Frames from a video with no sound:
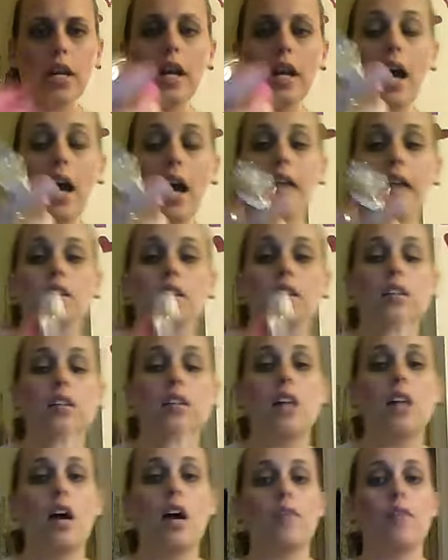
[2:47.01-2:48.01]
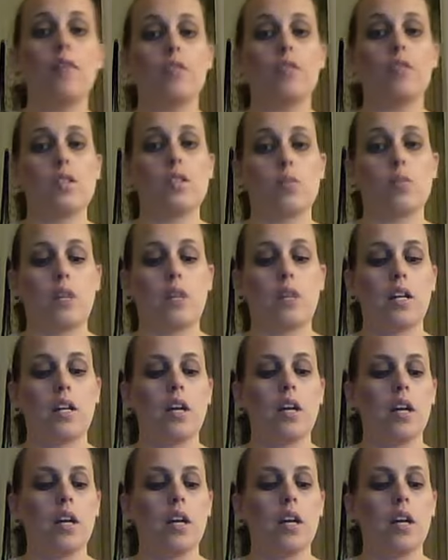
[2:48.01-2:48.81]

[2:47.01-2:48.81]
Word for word: and I love this one.